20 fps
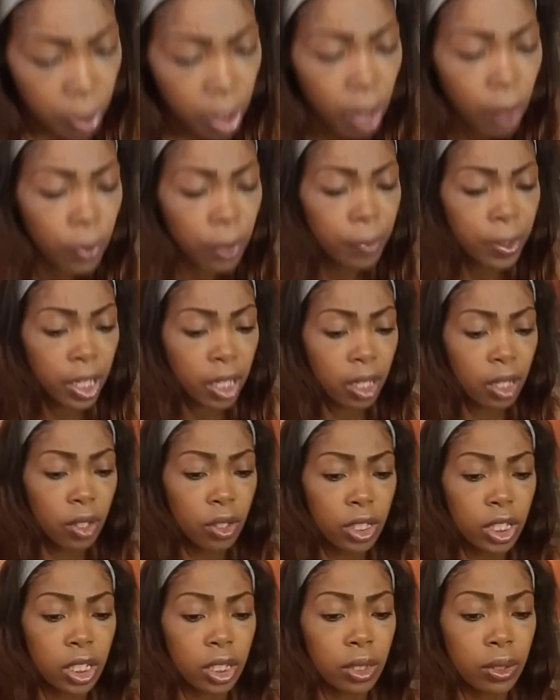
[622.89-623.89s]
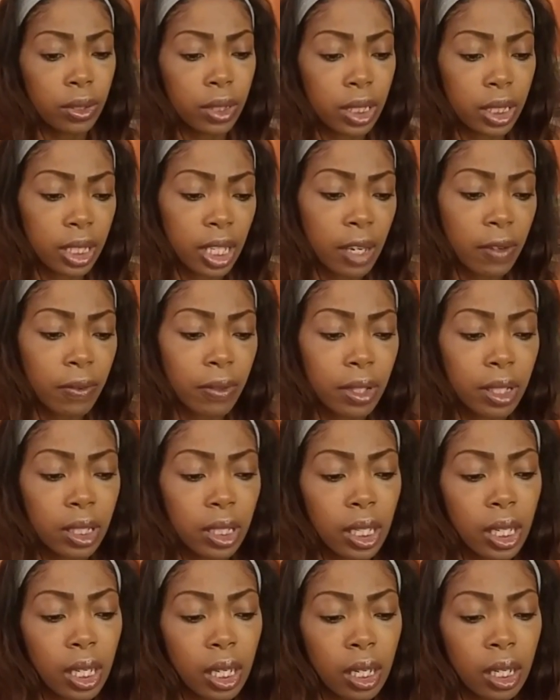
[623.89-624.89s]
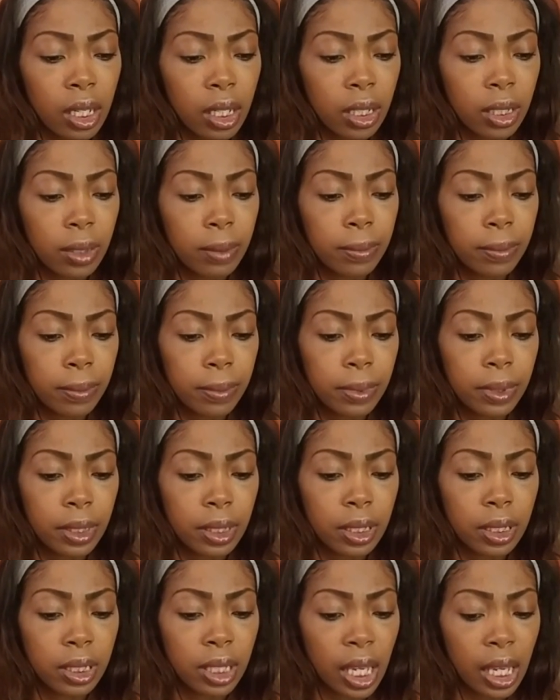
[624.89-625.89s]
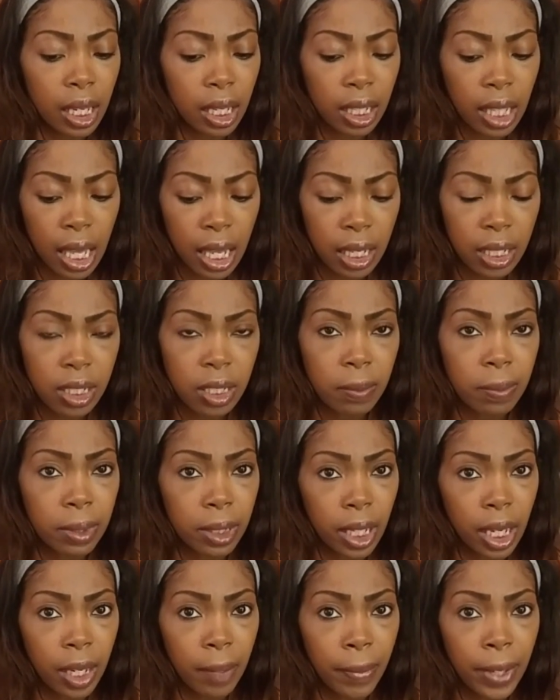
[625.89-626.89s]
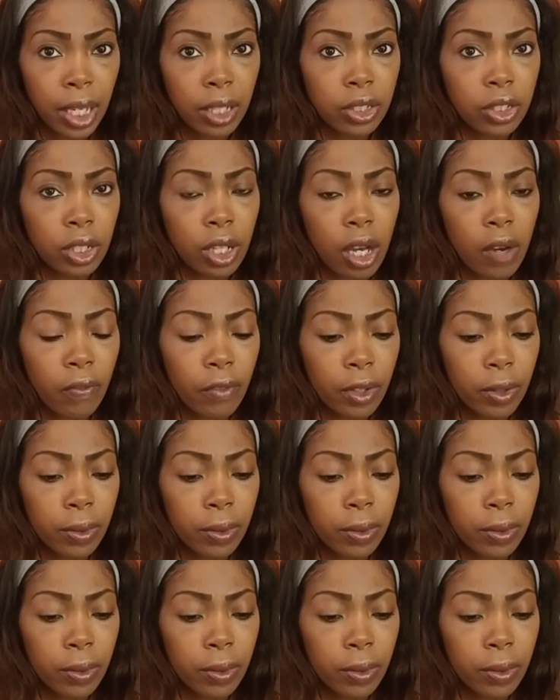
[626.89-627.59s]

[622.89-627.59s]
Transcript: But when picking your shoes, definitely take a lot into play about your